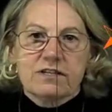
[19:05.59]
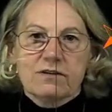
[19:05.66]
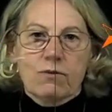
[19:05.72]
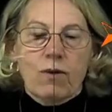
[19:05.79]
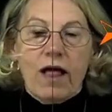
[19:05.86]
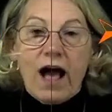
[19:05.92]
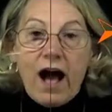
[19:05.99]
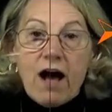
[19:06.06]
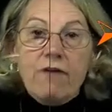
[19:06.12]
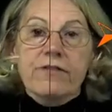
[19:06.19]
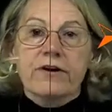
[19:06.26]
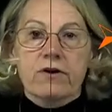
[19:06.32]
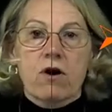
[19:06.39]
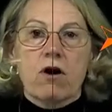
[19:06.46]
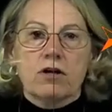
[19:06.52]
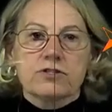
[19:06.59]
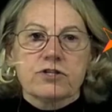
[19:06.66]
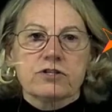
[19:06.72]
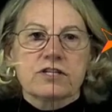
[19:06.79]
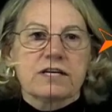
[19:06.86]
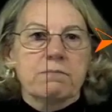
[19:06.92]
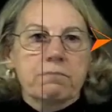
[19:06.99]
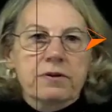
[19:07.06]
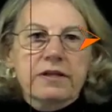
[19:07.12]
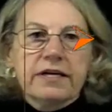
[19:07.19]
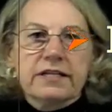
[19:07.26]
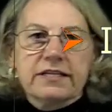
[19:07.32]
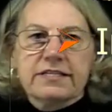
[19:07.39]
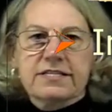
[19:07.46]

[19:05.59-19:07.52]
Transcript: Well, how they are altered completely